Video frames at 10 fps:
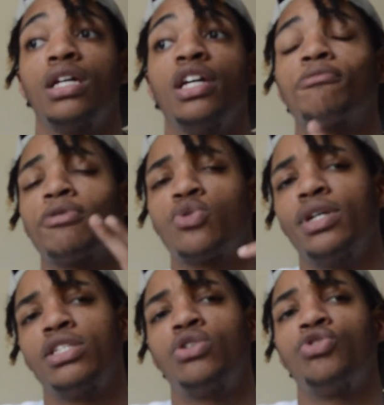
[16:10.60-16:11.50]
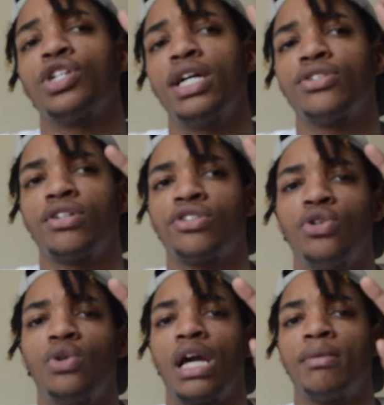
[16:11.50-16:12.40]
is between 2 Chainz and this
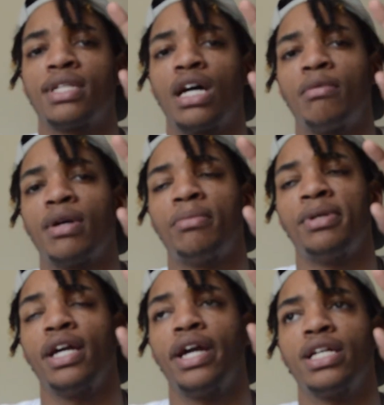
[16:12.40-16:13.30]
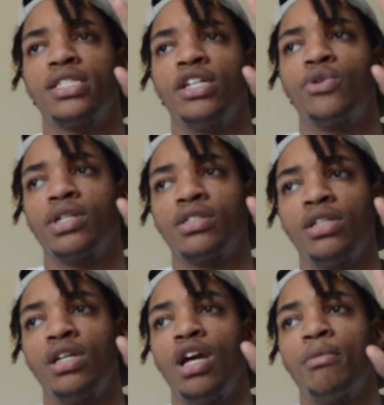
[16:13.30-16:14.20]
dude named Soda Baby and T
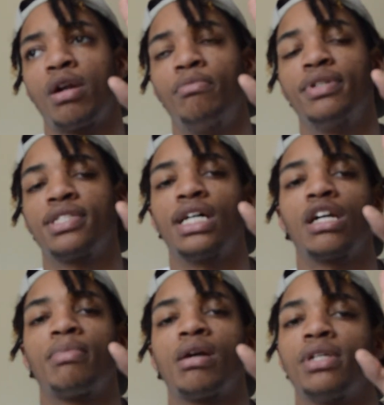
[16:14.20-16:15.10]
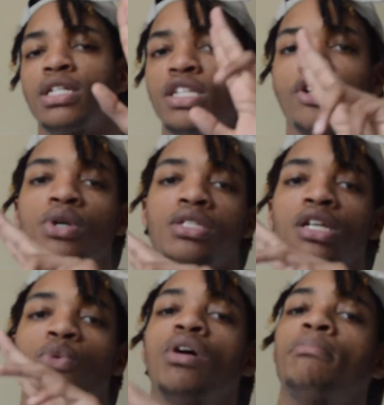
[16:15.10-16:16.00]
Grizzly. But I'm putting Soda Baby and T Grizzly
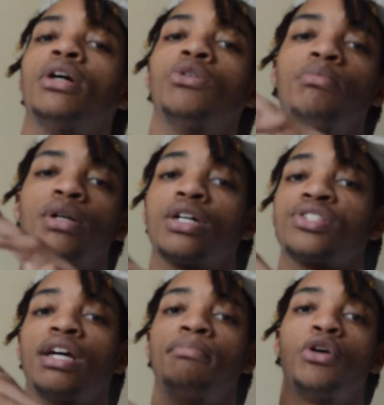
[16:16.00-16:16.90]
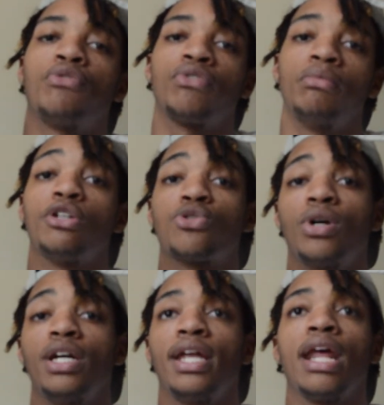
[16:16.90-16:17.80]
in one boat because they both from
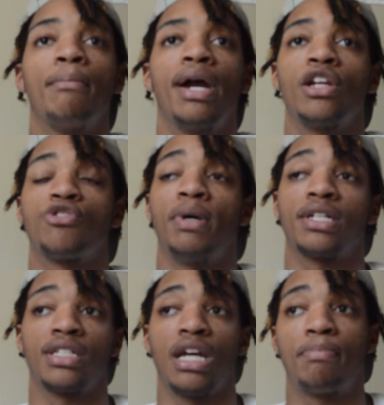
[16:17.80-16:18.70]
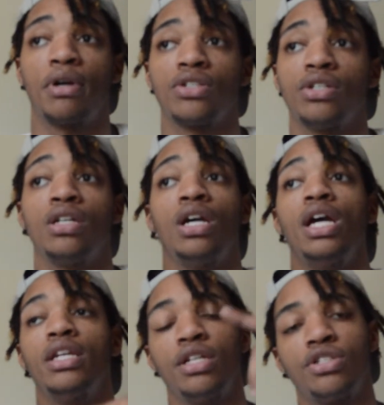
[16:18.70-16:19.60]
Detroit and they managed by the same person.
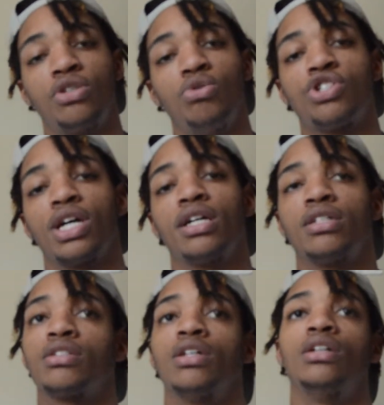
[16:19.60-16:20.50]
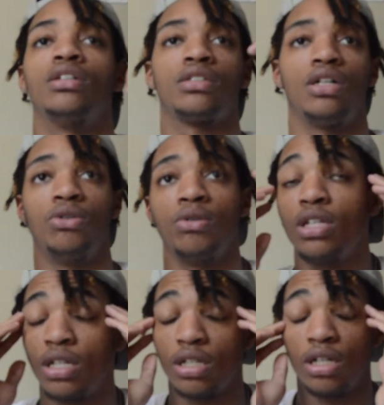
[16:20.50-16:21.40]
Then it's 2 Chainz. So
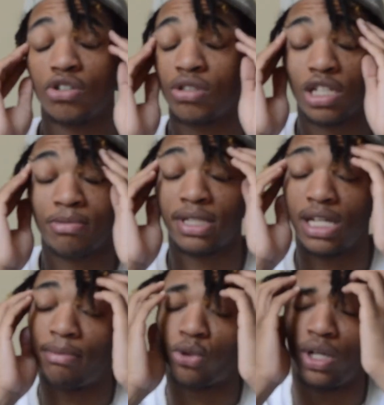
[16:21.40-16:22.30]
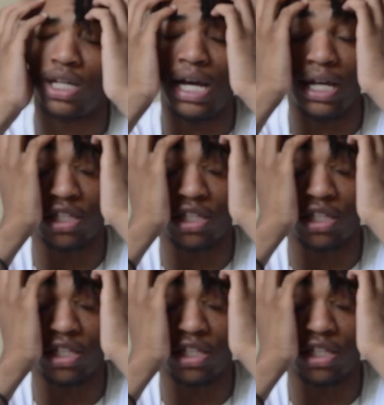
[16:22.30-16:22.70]
yeah, that's my top 3 at